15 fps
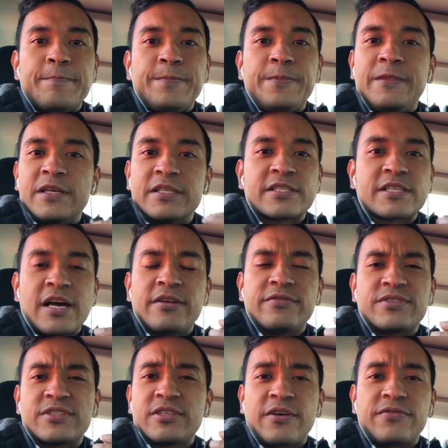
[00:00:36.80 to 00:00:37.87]
this kind of
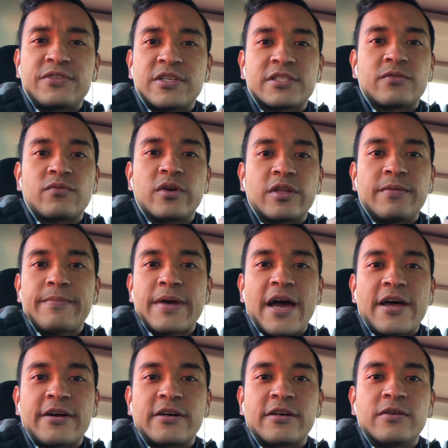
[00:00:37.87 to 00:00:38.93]
stuff doesn't really
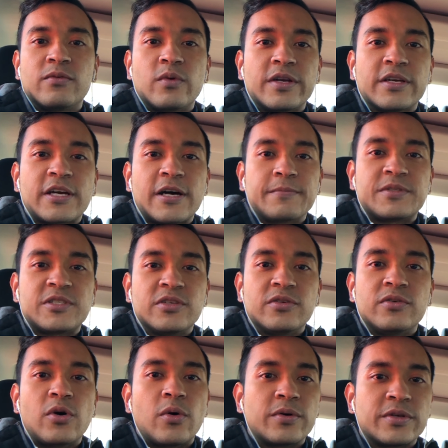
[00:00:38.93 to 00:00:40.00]
matter when it comes to
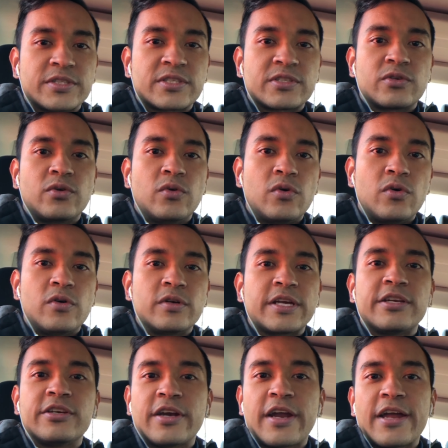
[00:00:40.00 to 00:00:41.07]
going to school,
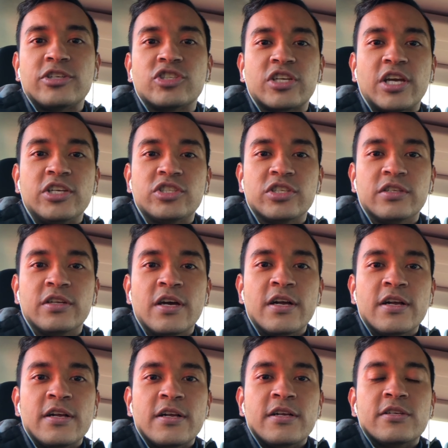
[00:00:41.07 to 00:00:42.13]
getting your education.
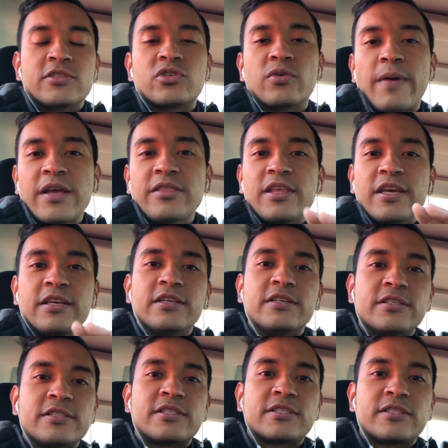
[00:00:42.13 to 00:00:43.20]
So my thing
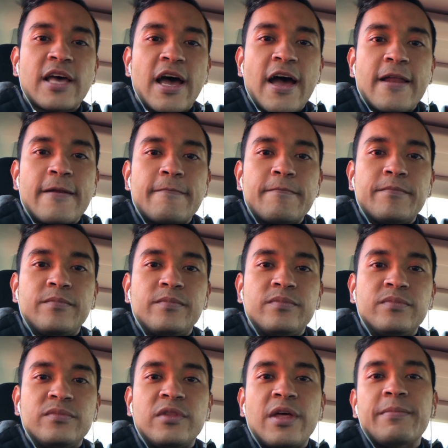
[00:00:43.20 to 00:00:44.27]
is that,
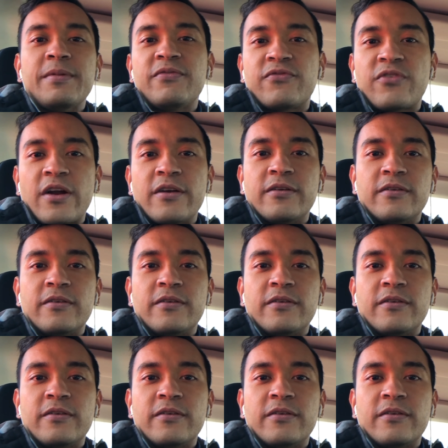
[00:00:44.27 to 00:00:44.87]
let me preface